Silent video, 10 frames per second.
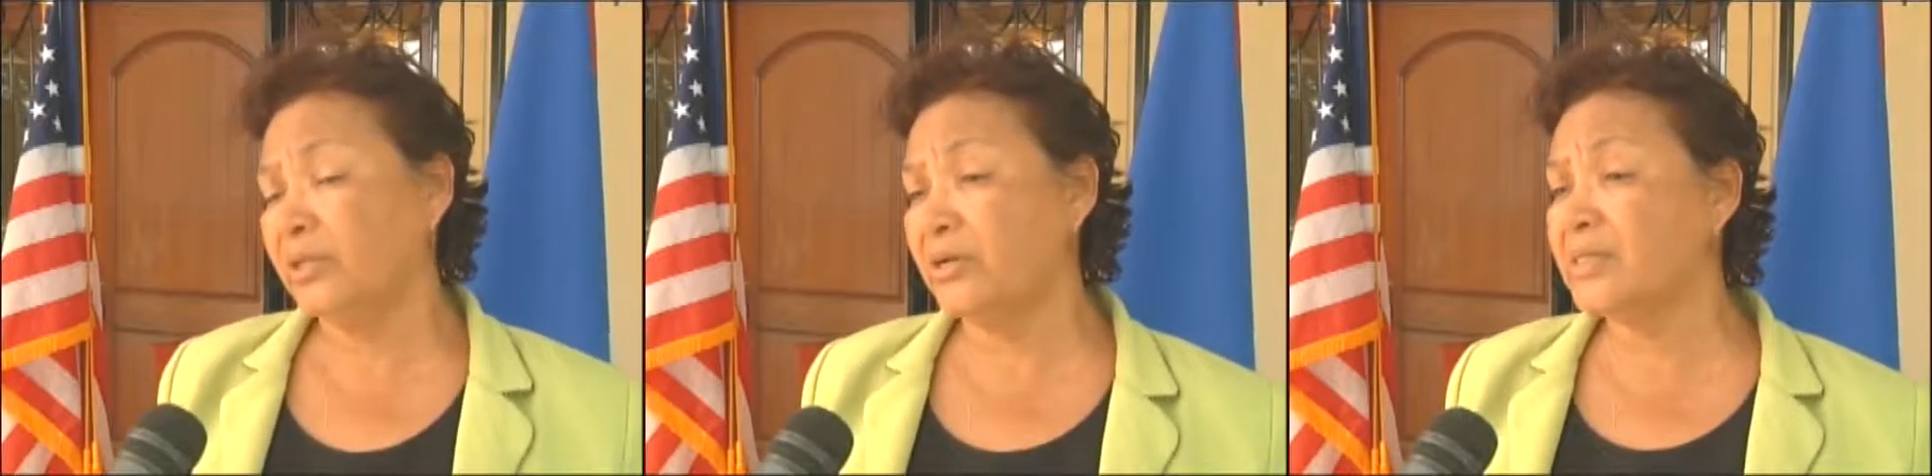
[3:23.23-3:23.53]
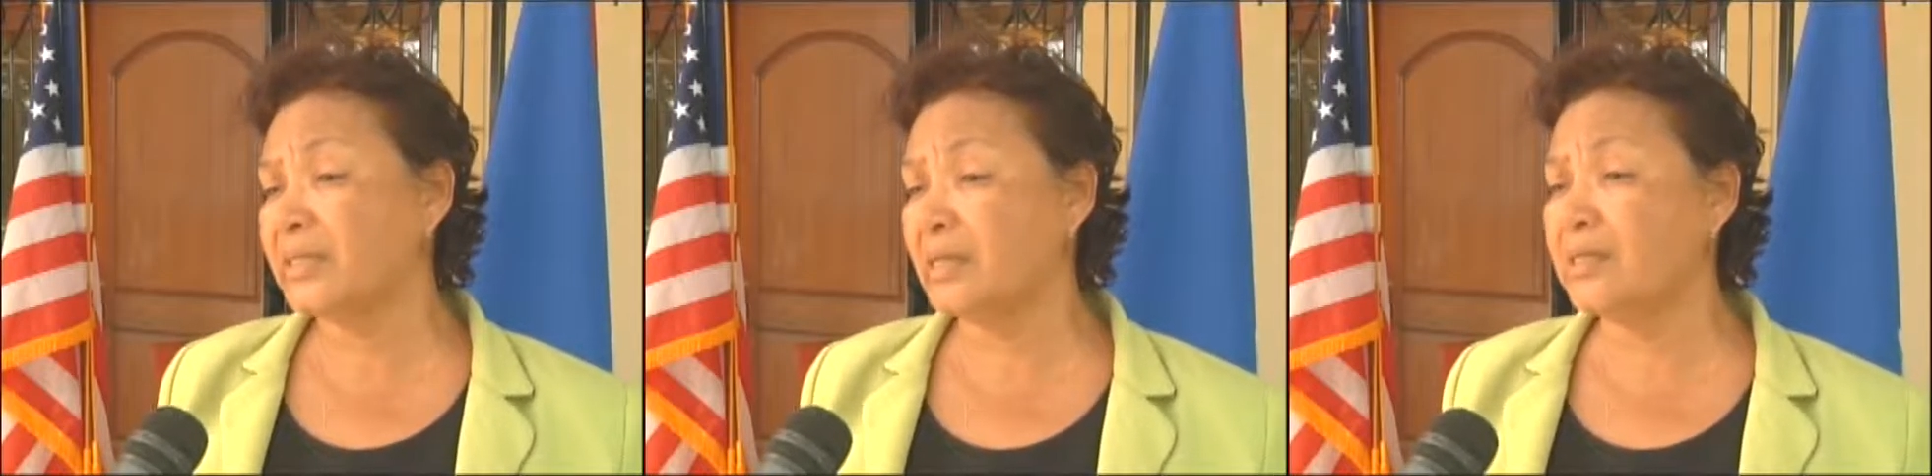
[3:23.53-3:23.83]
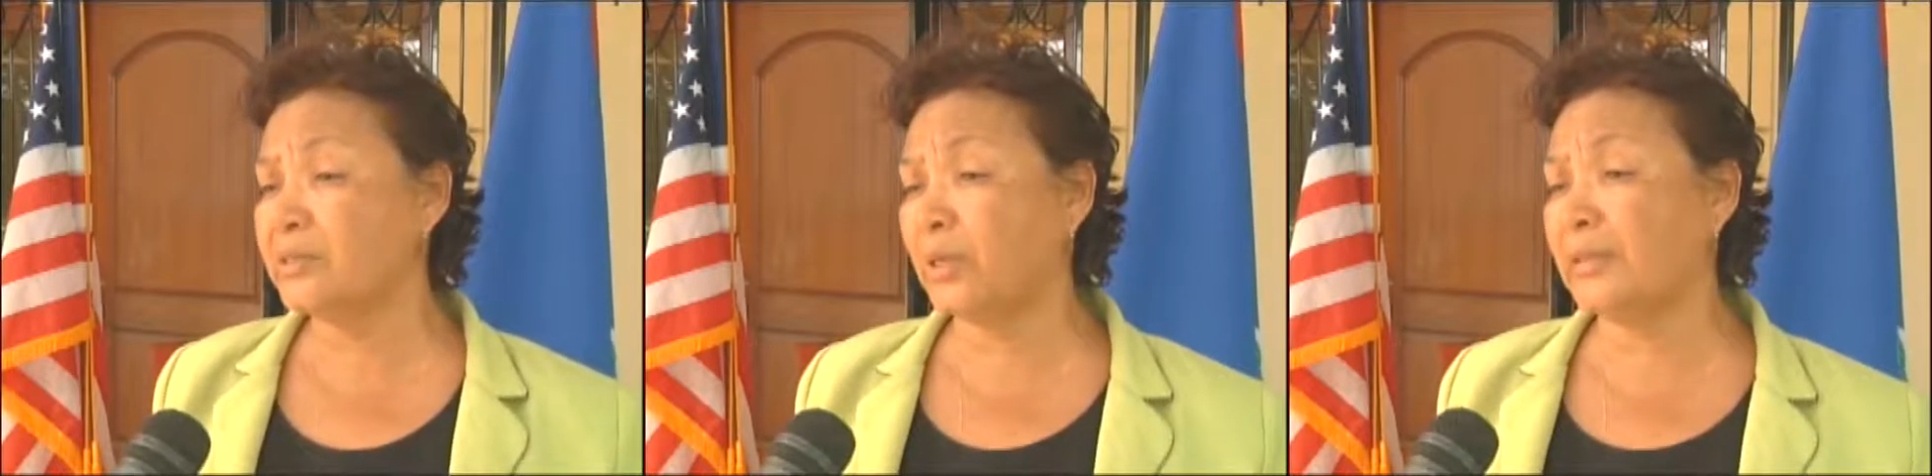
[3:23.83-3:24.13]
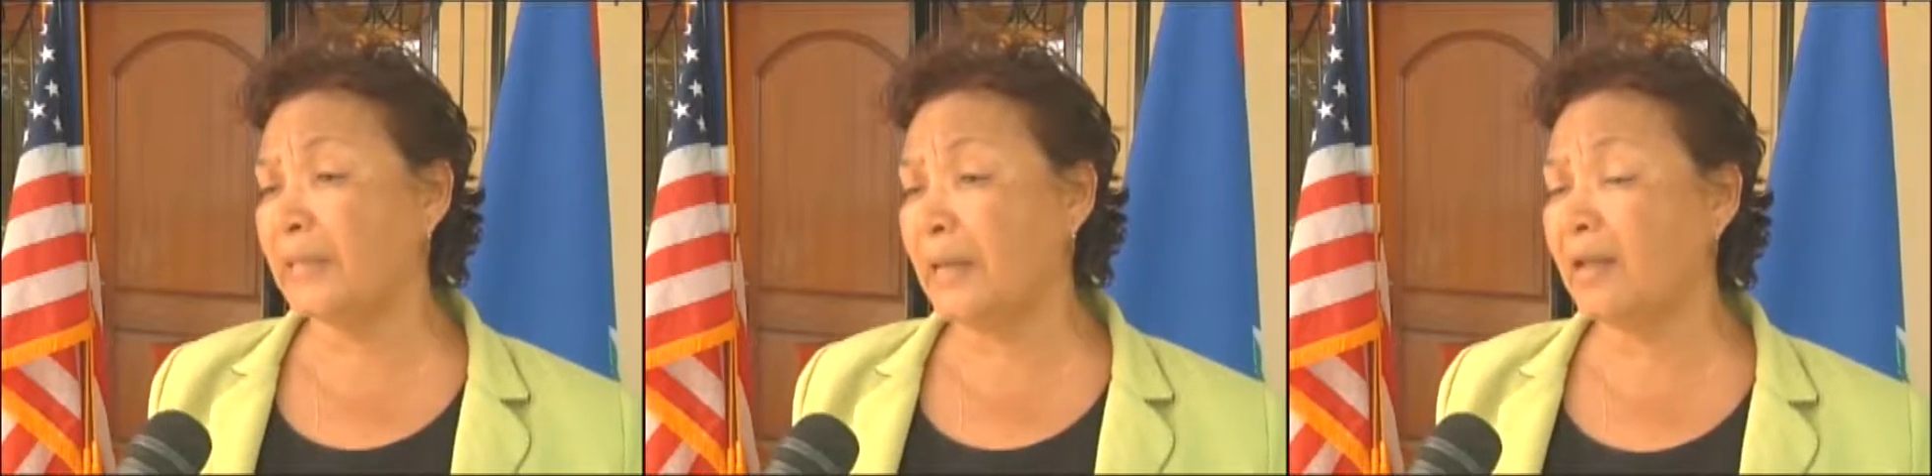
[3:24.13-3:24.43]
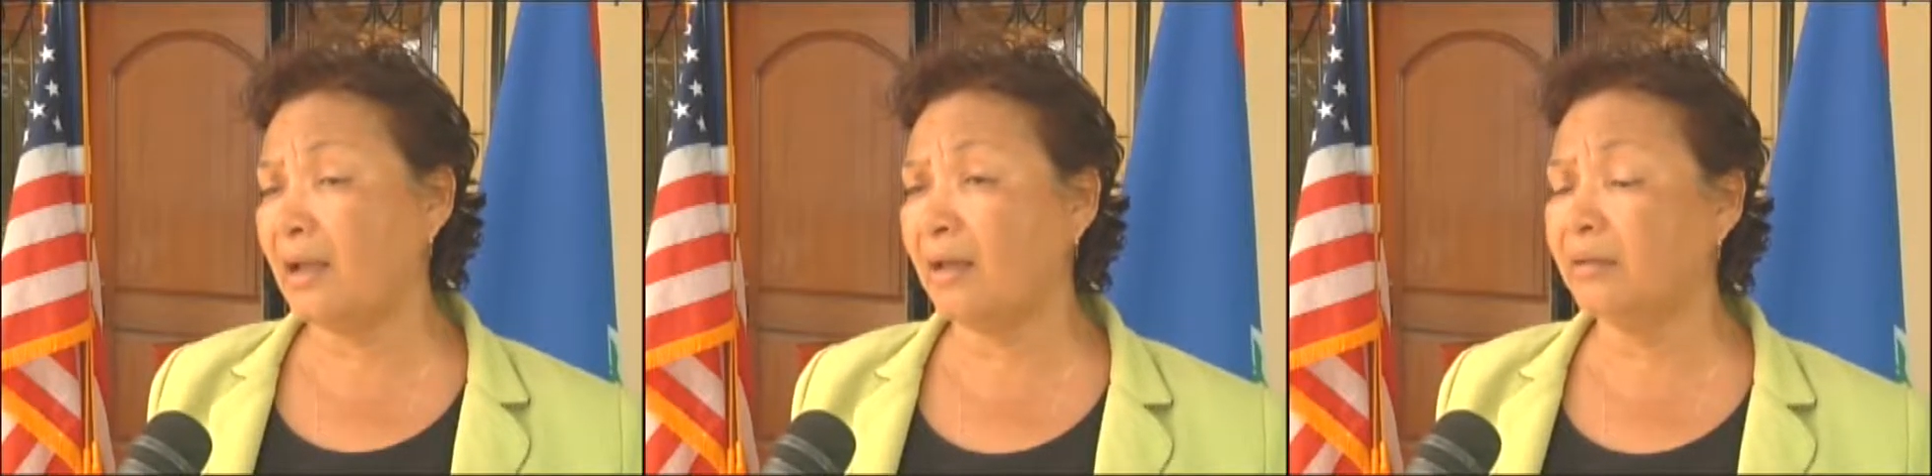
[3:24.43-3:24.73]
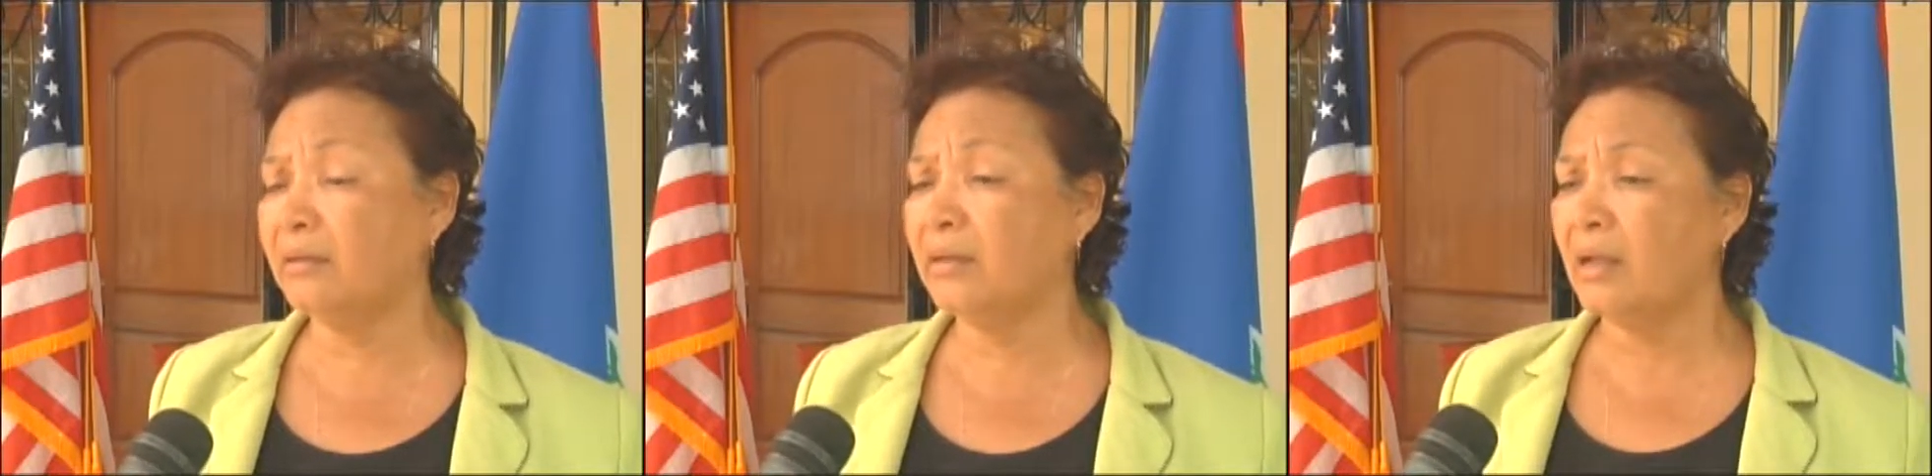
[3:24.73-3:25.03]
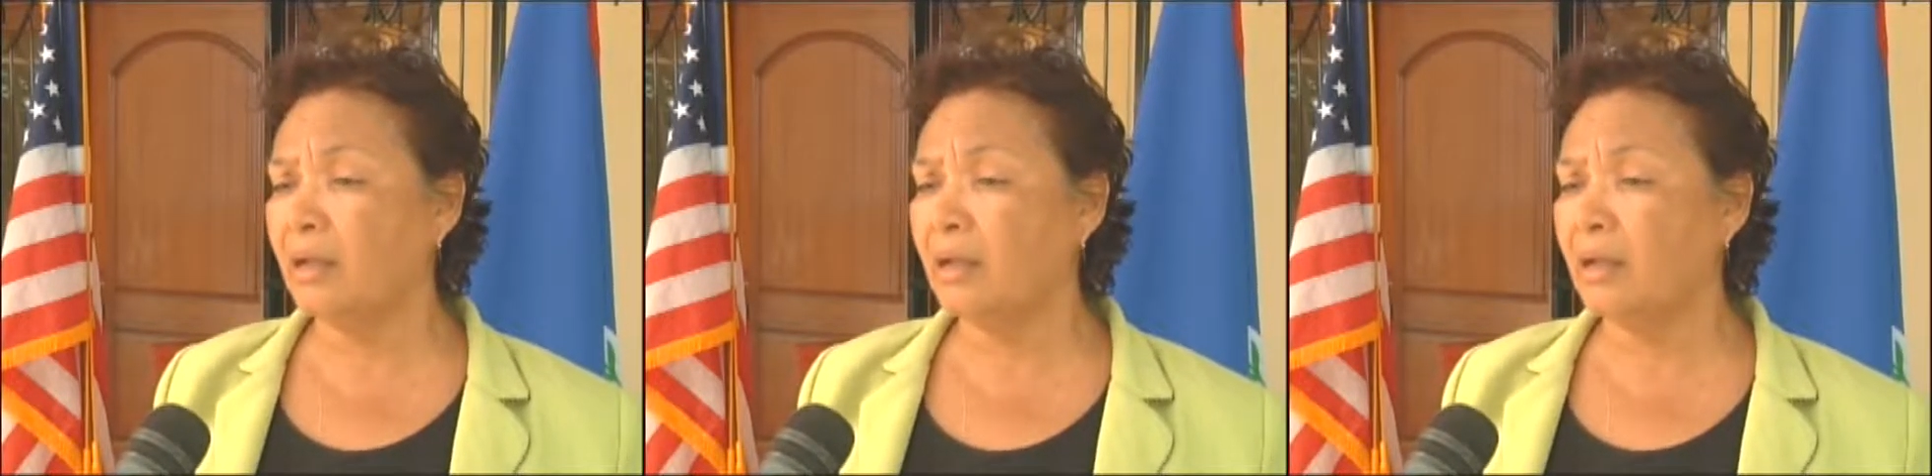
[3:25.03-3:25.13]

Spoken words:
their skills so that they can